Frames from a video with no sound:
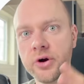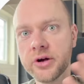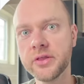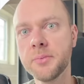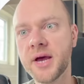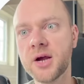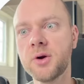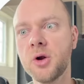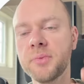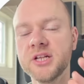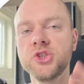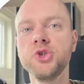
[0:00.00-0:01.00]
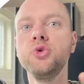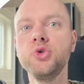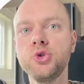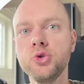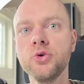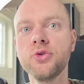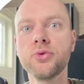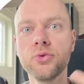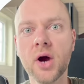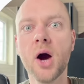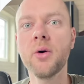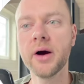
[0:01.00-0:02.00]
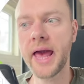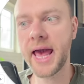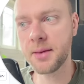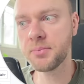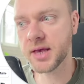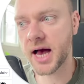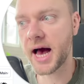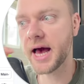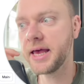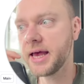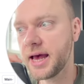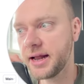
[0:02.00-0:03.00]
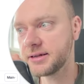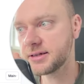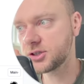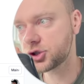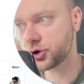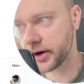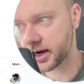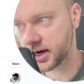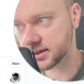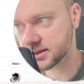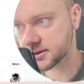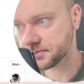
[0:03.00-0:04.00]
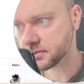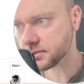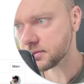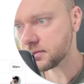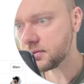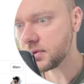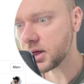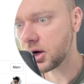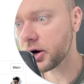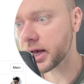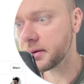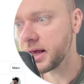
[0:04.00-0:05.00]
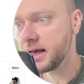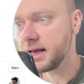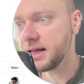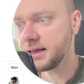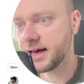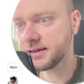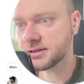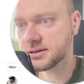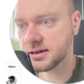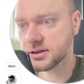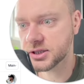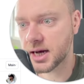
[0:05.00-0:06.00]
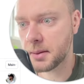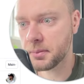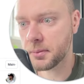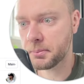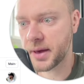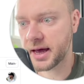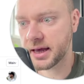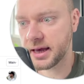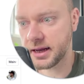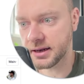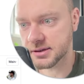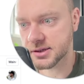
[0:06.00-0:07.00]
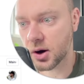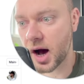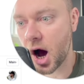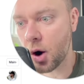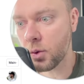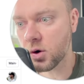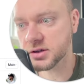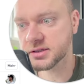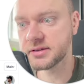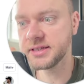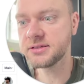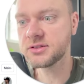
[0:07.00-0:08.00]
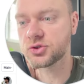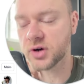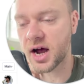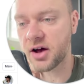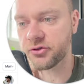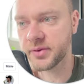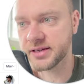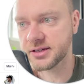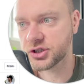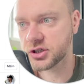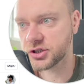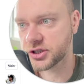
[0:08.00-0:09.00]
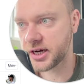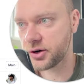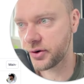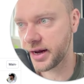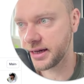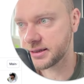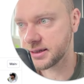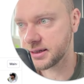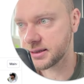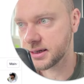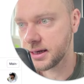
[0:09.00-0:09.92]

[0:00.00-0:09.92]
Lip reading: in the background, but you do through our API and triggers. Okay, let's jump back in. So how was this draft message generated?